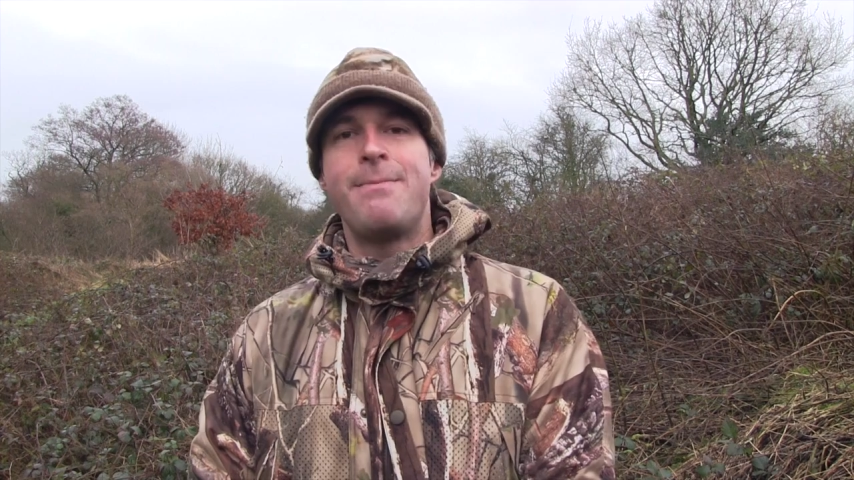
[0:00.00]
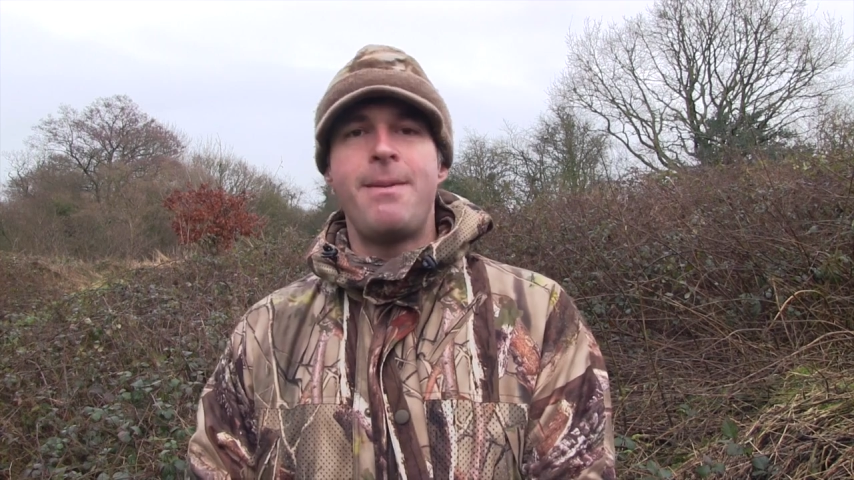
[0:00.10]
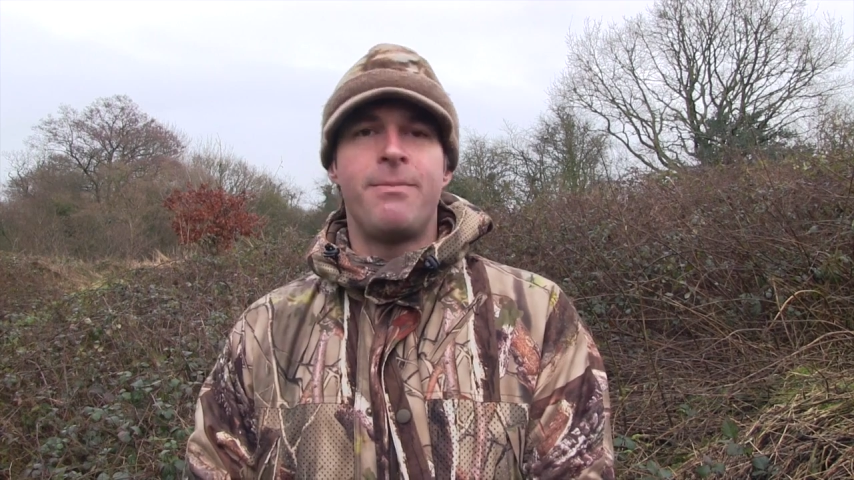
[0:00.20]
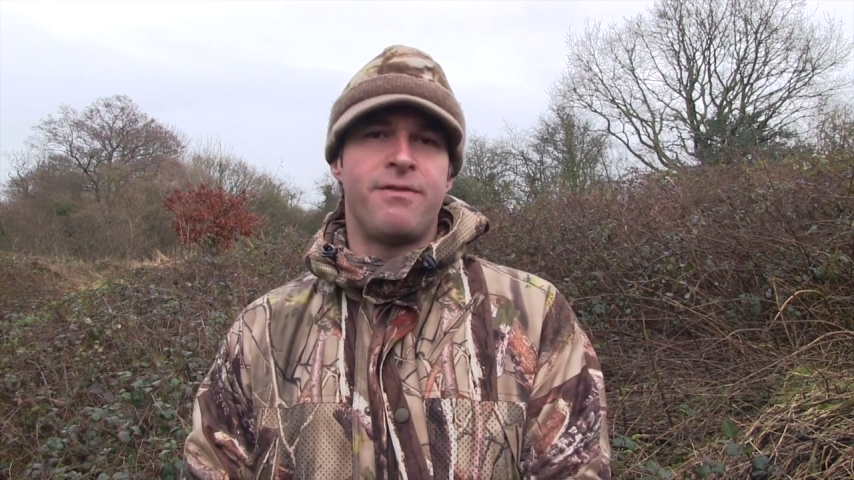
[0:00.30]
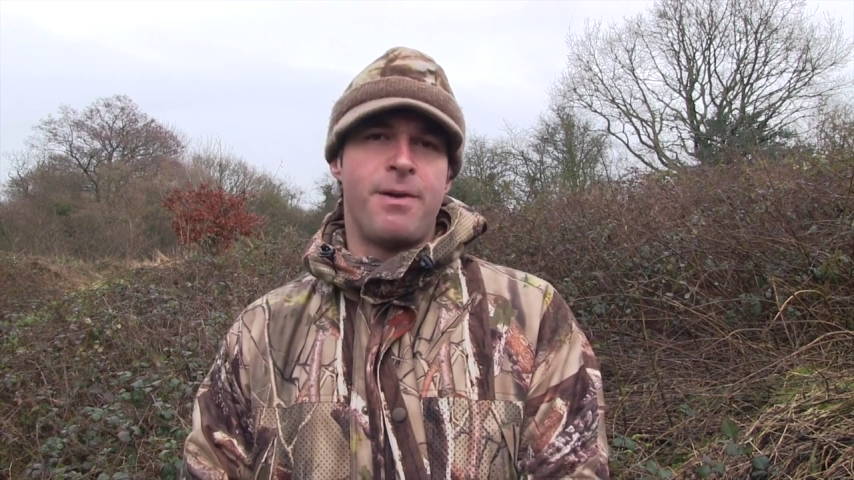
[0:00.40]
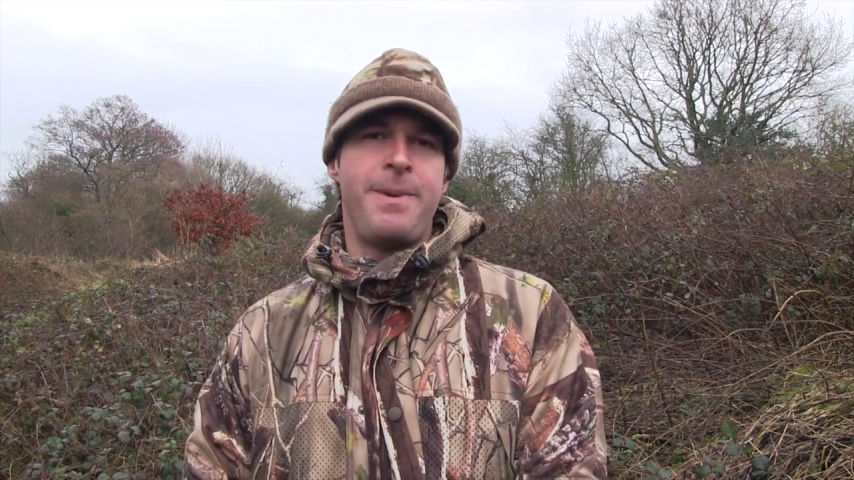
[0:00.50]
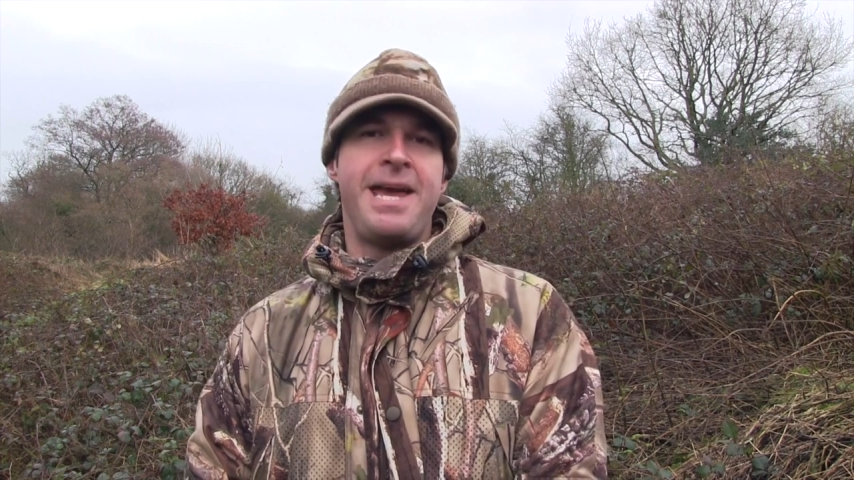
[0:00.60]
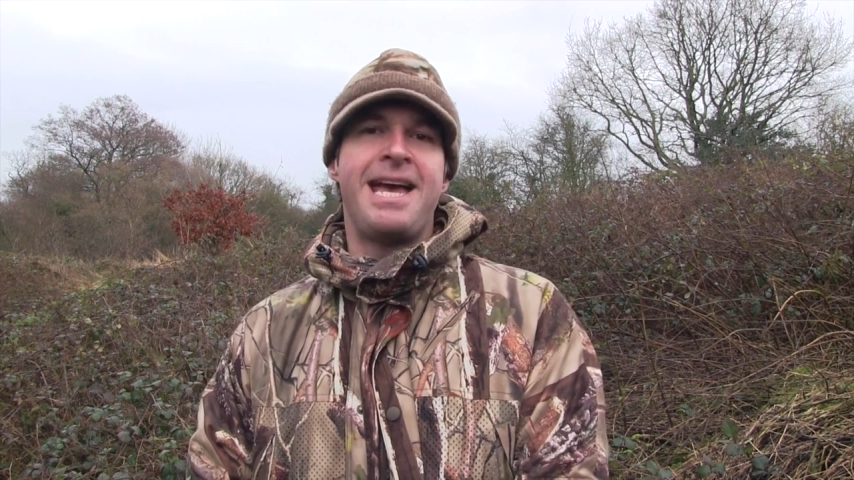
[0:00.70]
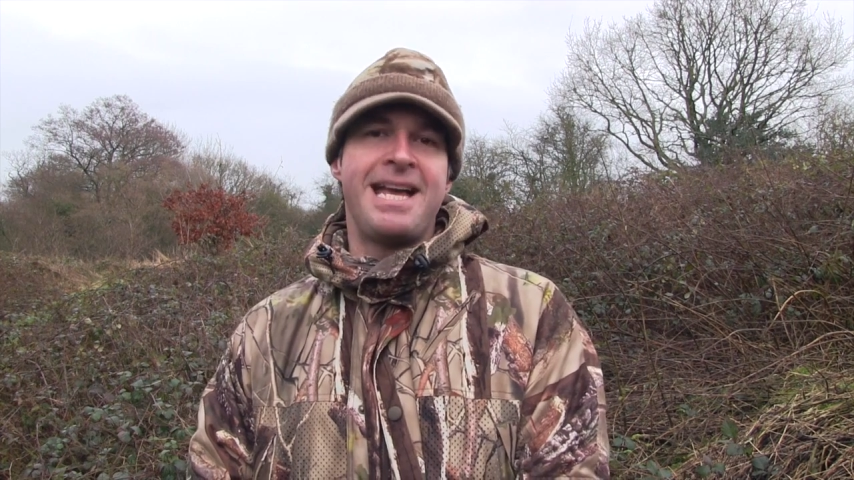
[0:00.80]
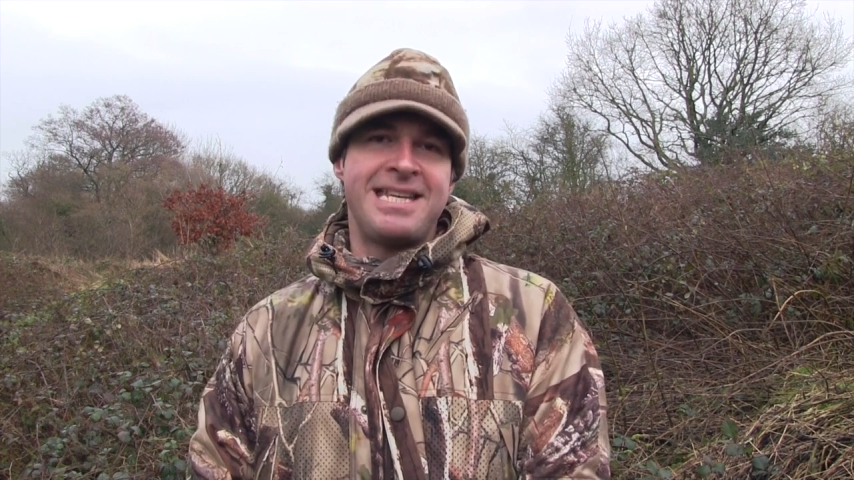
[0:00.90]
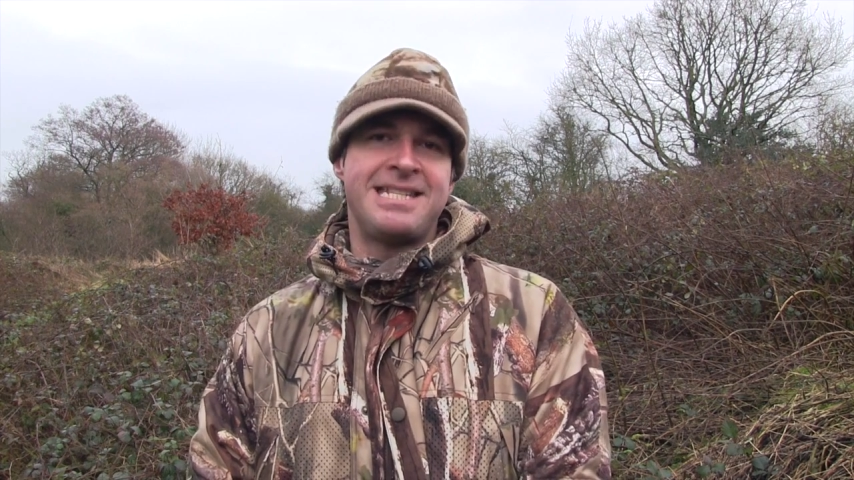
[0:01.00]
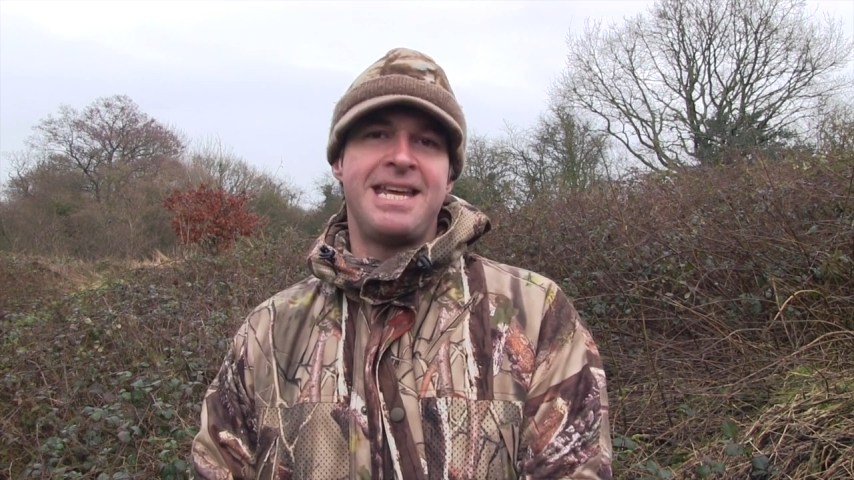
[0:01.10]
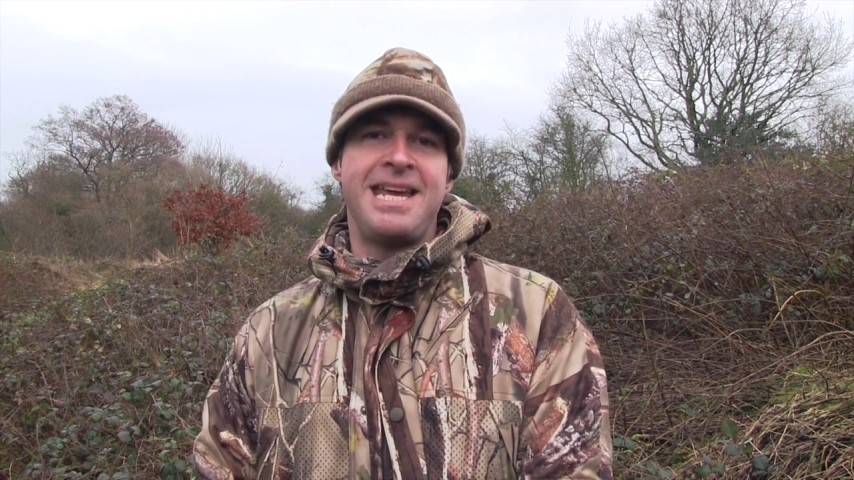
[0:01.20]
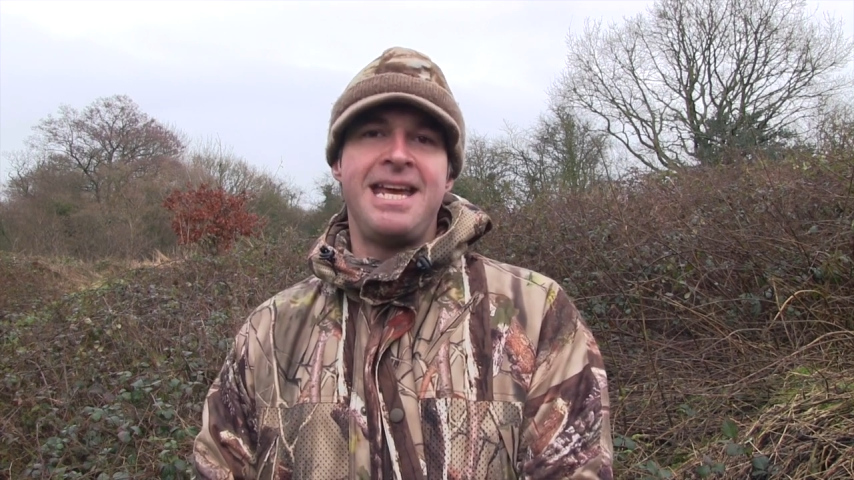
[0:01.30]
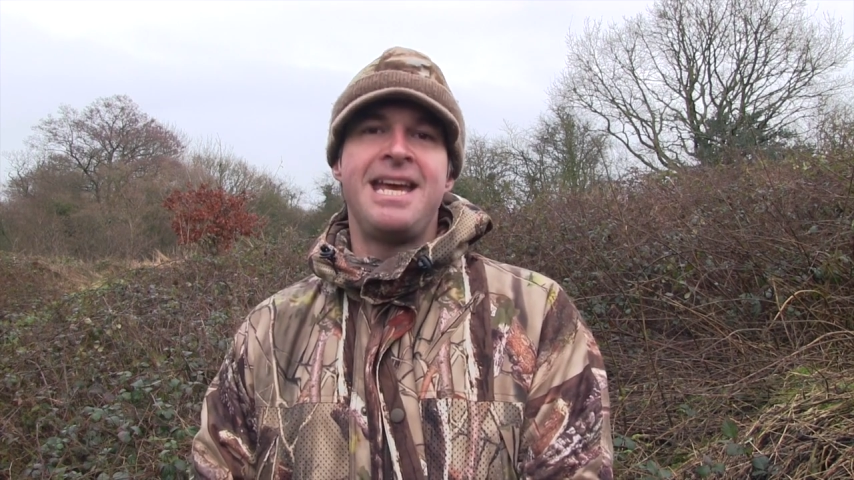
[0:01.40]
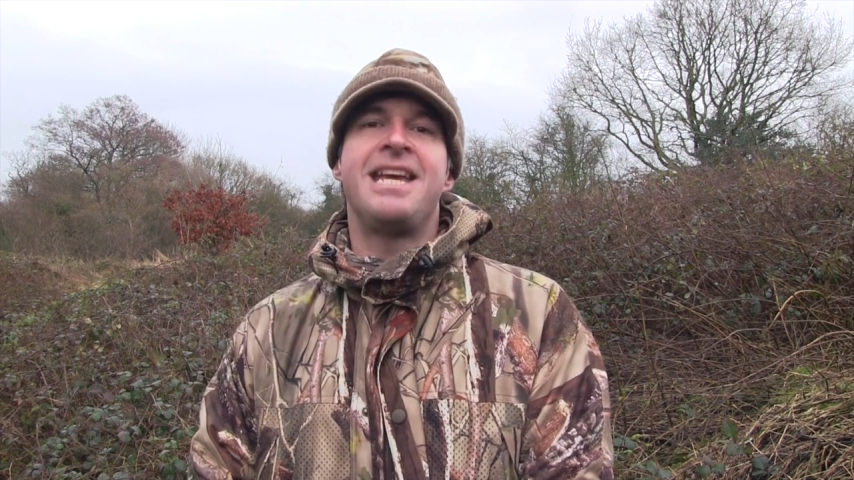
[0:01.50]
member of the BASC,